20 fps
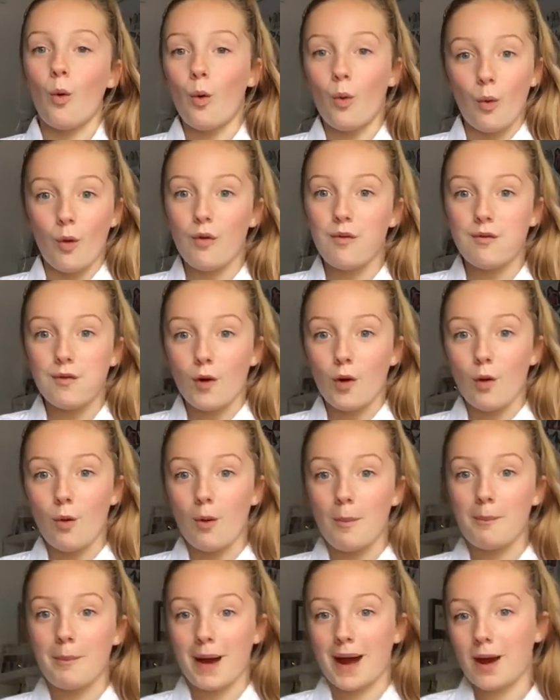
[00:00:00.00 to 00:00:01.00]

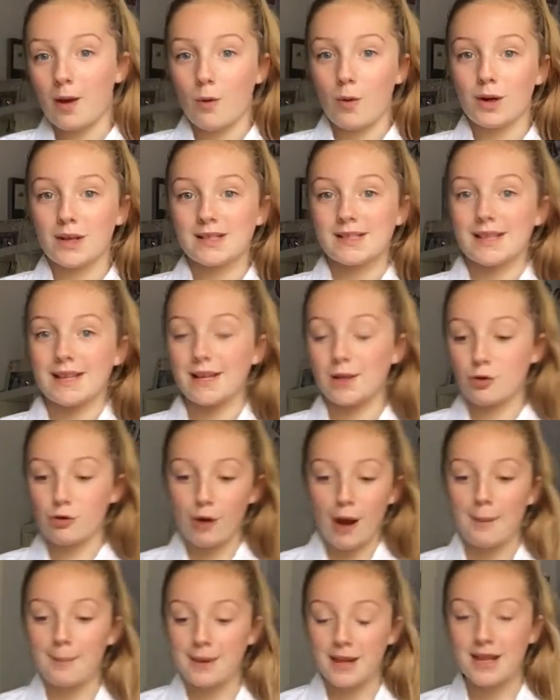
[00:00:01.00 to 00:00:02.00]
awful bag quality,
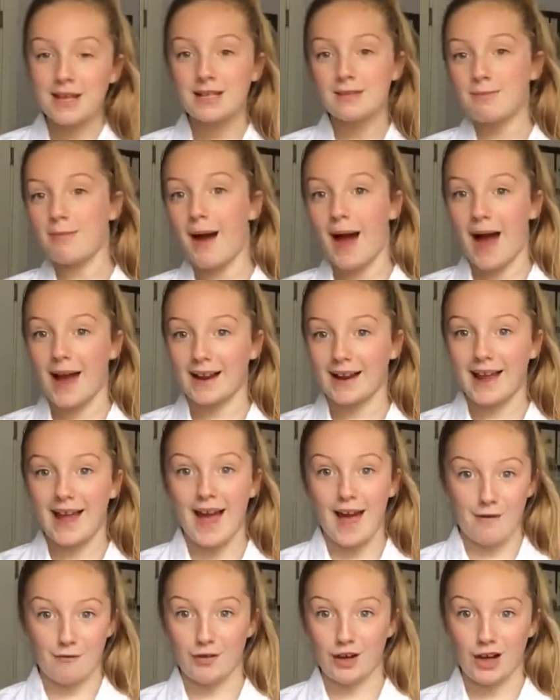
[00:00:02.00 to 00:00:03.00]
crappiest bag
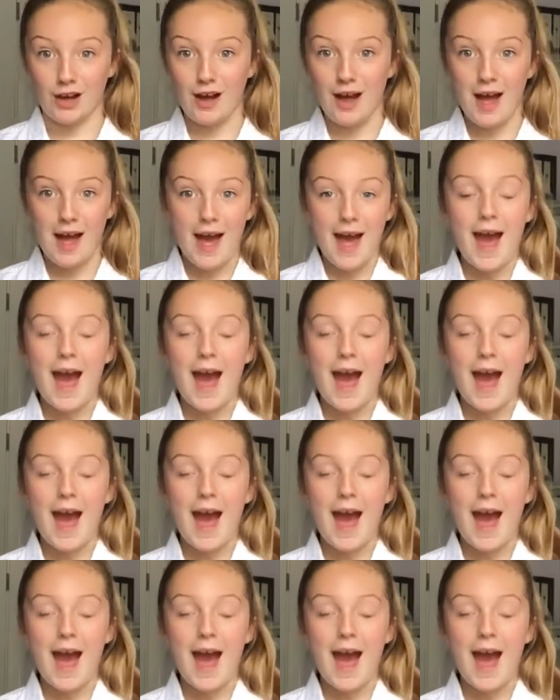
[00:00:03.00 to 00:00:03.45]
ever.